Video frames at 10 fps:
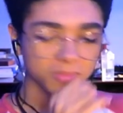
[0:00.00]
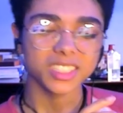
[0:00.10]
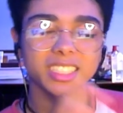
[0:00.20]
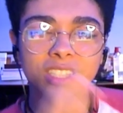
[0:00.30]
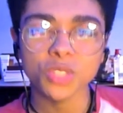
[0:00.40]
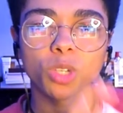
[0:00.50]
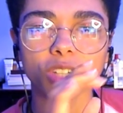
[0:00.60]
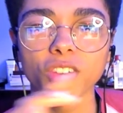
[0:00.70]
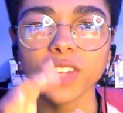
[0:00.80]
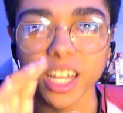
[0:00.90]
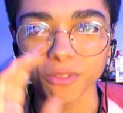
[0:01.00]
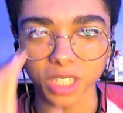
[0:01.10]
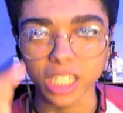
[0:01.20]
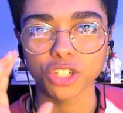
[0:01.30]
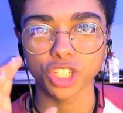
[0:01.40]
This is what love and
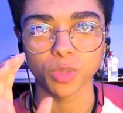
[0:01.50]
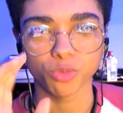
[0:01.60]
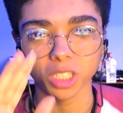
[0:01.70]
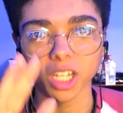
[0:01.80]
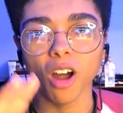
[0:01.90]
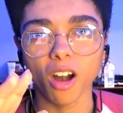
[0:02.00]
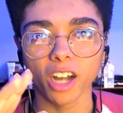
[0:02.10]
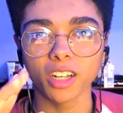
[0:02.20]
relationships really are.